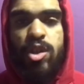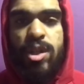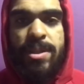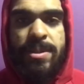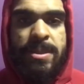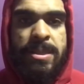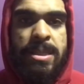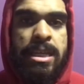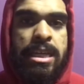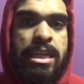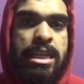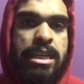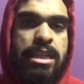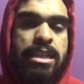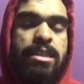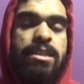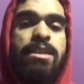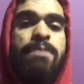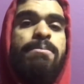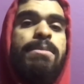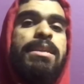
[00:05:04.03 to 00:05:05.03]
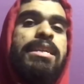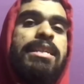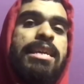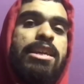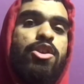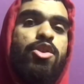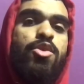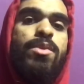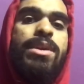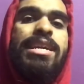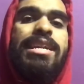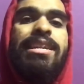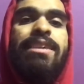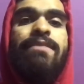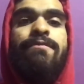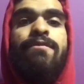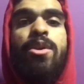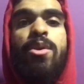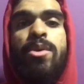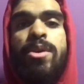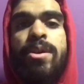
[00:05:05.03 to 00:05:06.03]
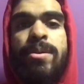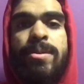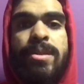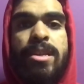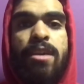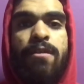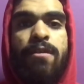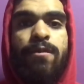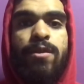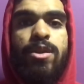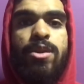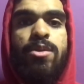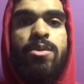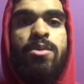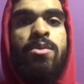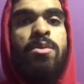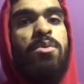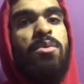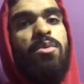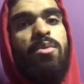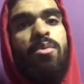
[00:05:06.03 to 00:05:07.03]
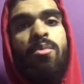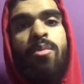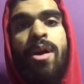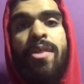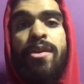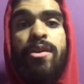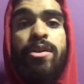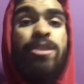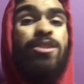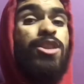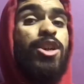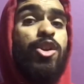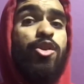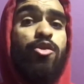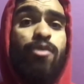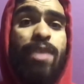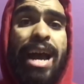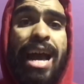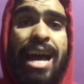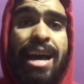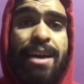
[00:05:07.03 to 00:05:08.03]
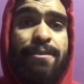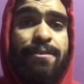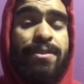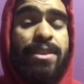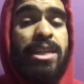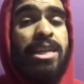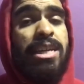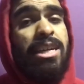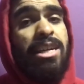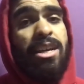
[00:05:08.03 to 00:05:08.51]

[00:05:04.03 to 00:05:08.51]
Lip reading: just something that you can devote yourself to, whether it's a craft,